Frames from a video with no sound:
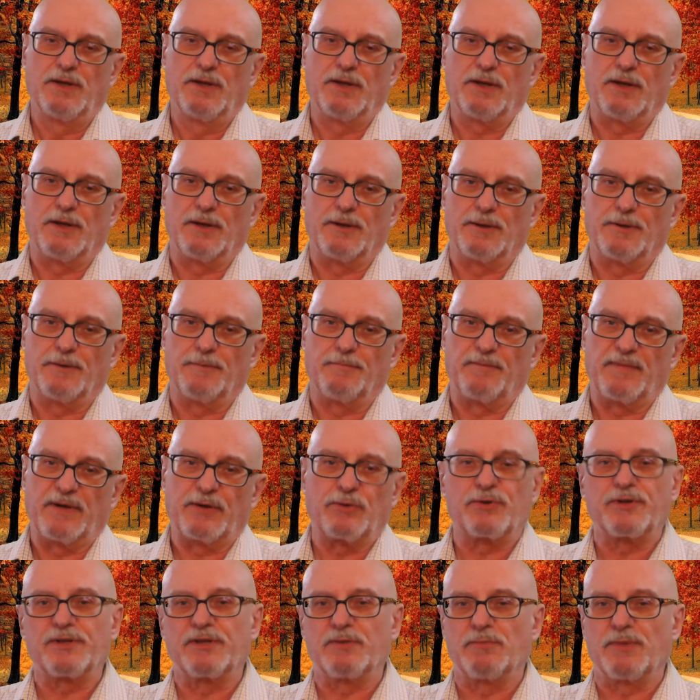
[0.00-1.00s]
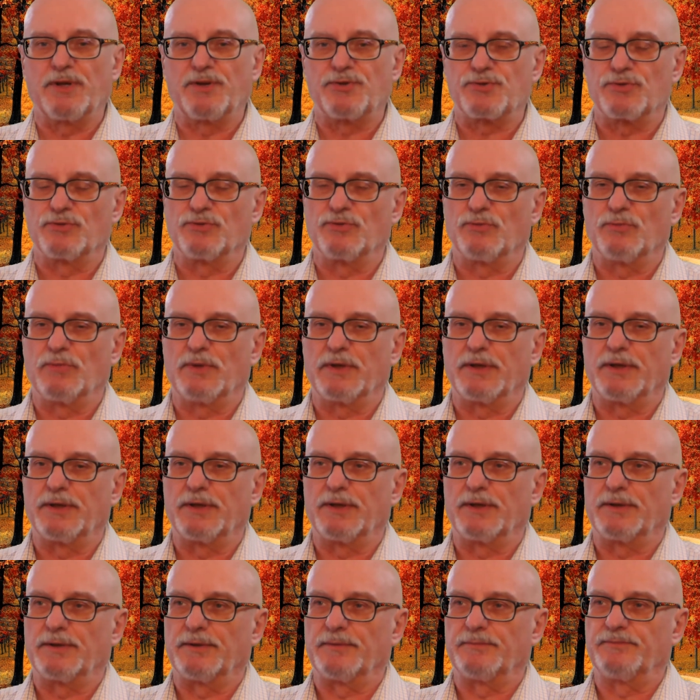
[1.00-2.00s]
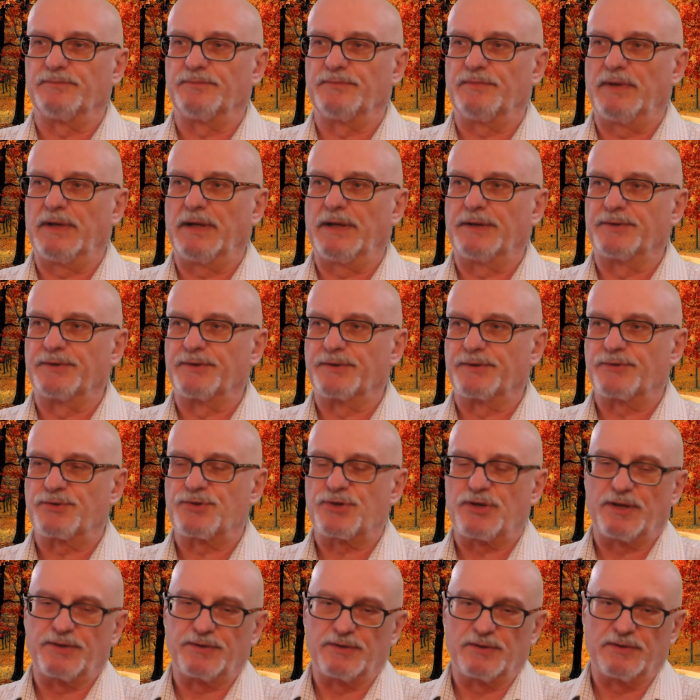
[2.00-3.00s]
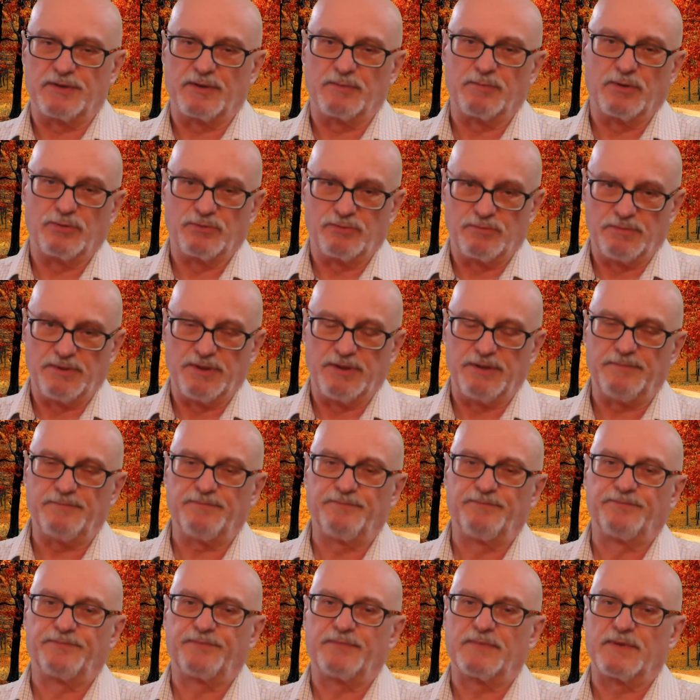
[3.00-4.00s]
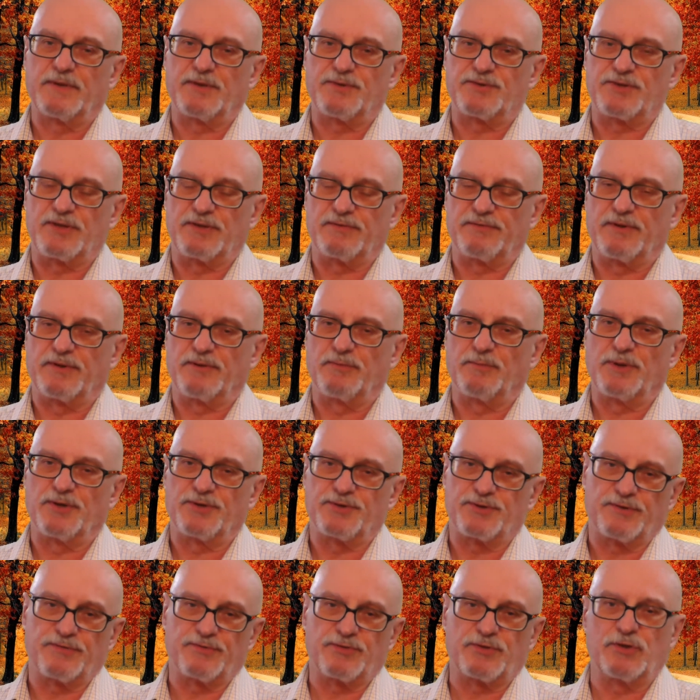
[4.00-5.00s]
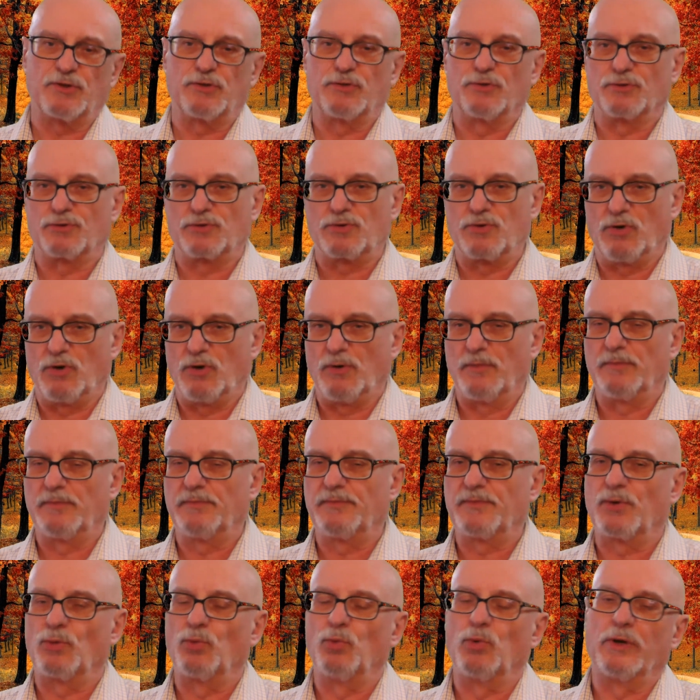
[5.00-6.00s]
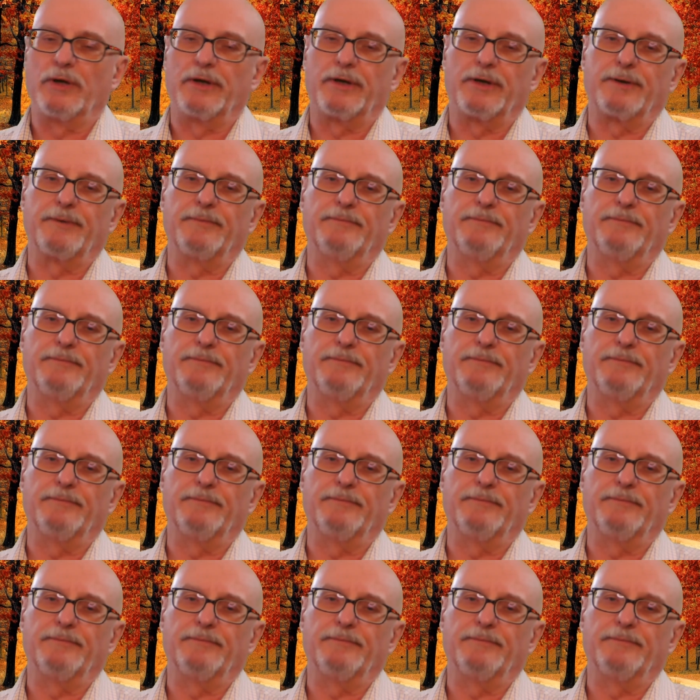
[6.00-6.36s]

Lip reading: I already mentioned on my other channel about me, stefanpalczewski.com, where